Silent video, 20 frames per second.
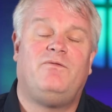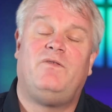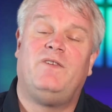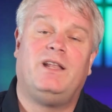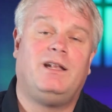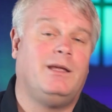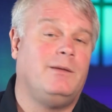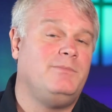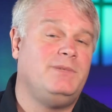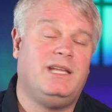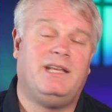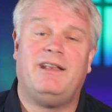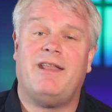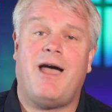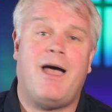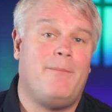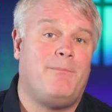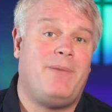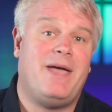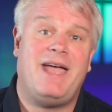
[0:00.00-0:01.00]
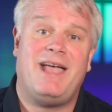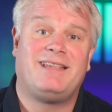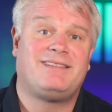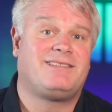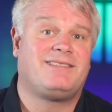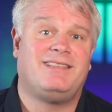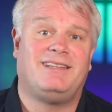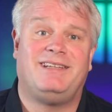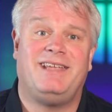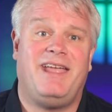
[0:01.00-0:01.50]
Philip did not
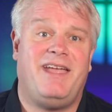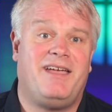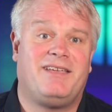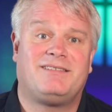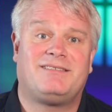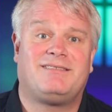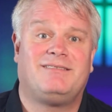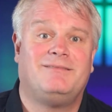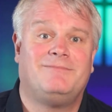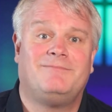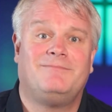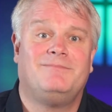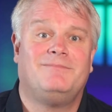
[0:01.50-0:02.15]
pass the test.